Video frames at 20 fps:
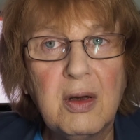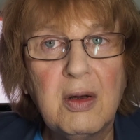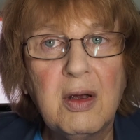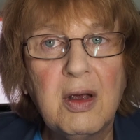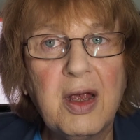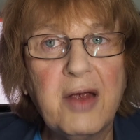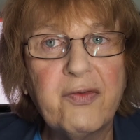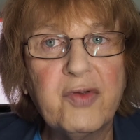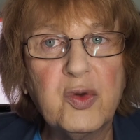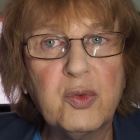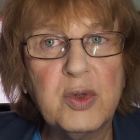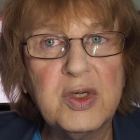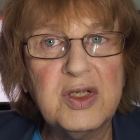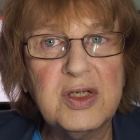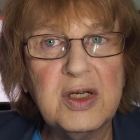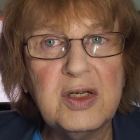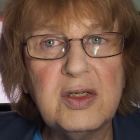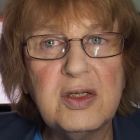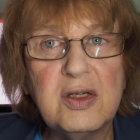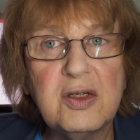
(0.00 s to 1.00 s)
If the
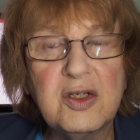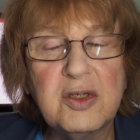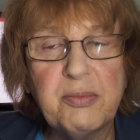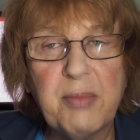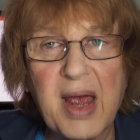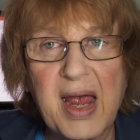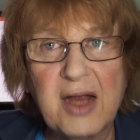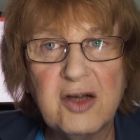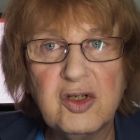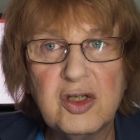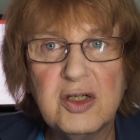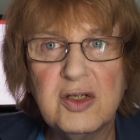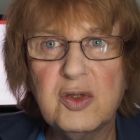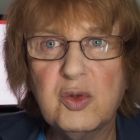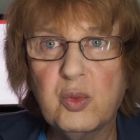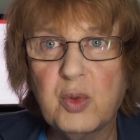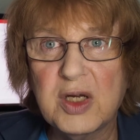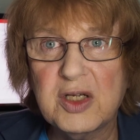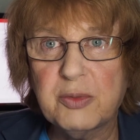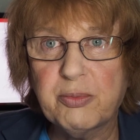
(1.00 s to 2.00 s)
resistance
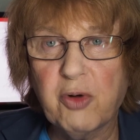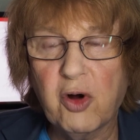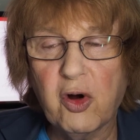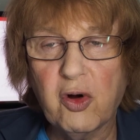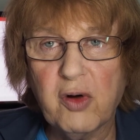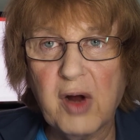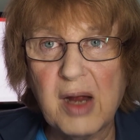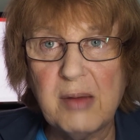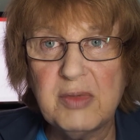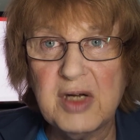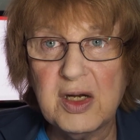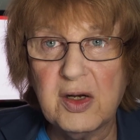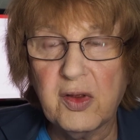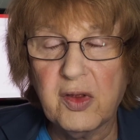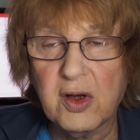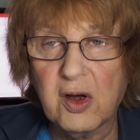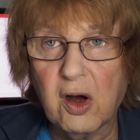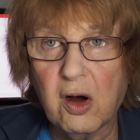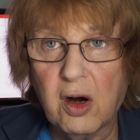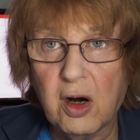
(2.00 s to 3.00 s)
matches what's programmed into
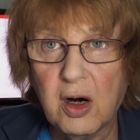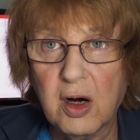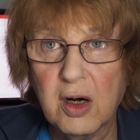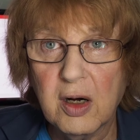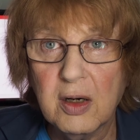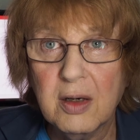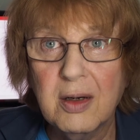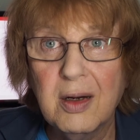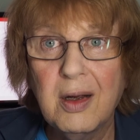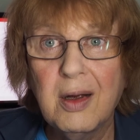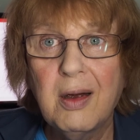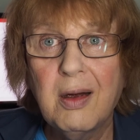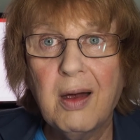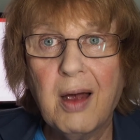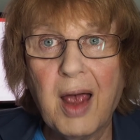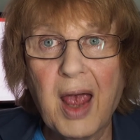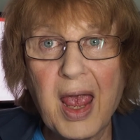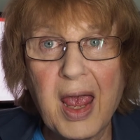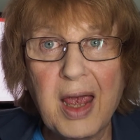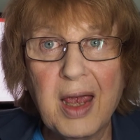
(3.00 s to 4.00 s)
the car
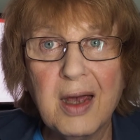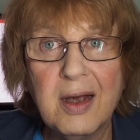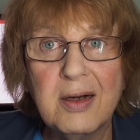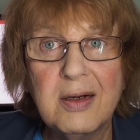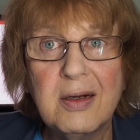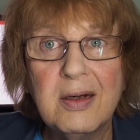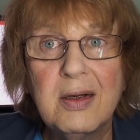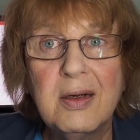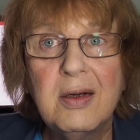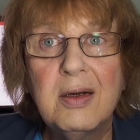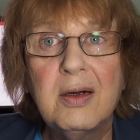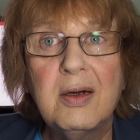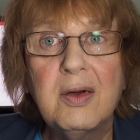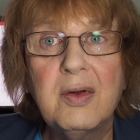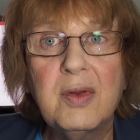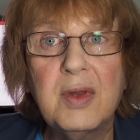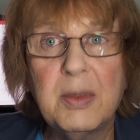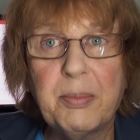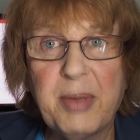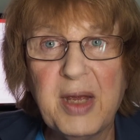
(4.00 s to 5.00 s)
and
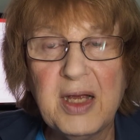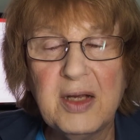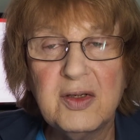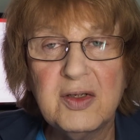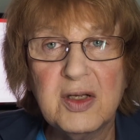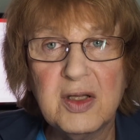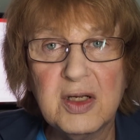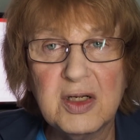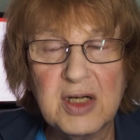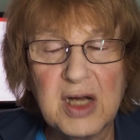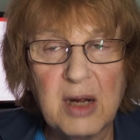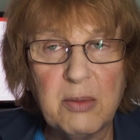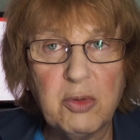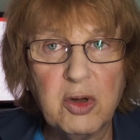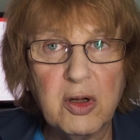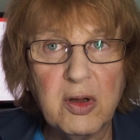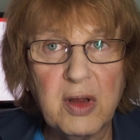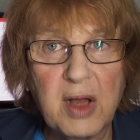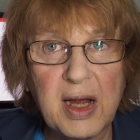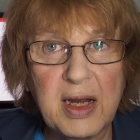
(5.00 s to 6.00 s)
the pins in the
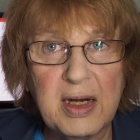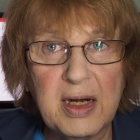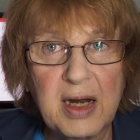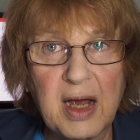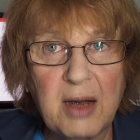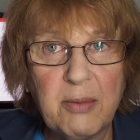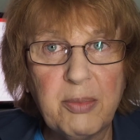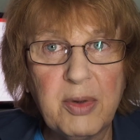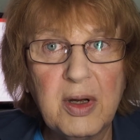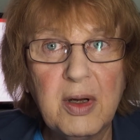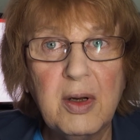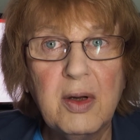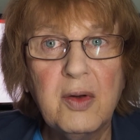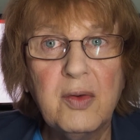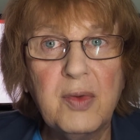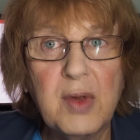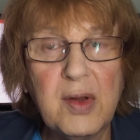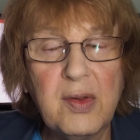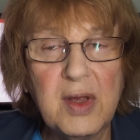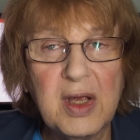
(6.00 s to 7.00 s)
tumbler line up,
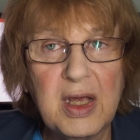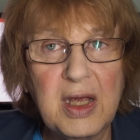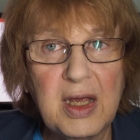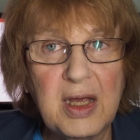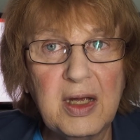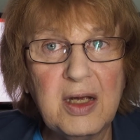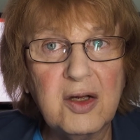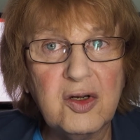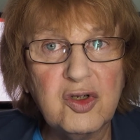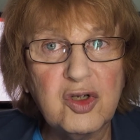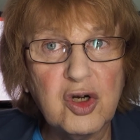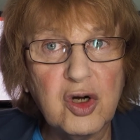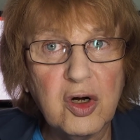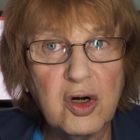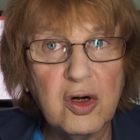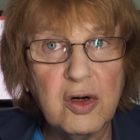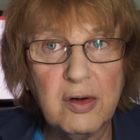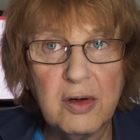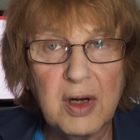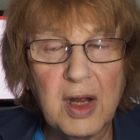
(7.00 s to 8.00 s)
then the key can
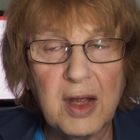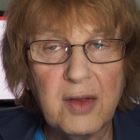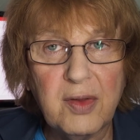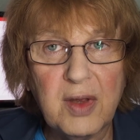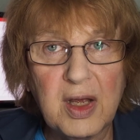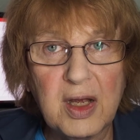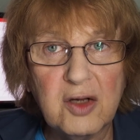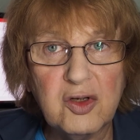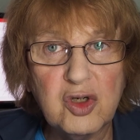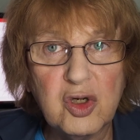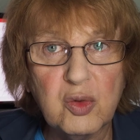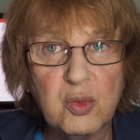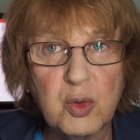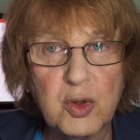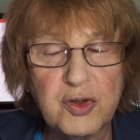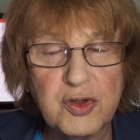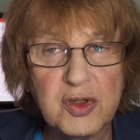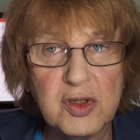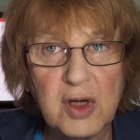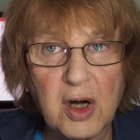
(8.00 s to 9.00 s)
turn and the engine will
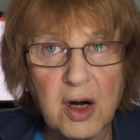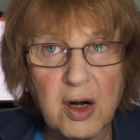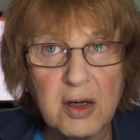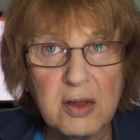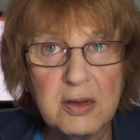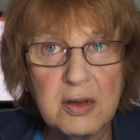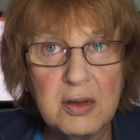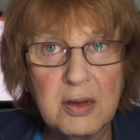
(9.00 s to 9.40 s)
start.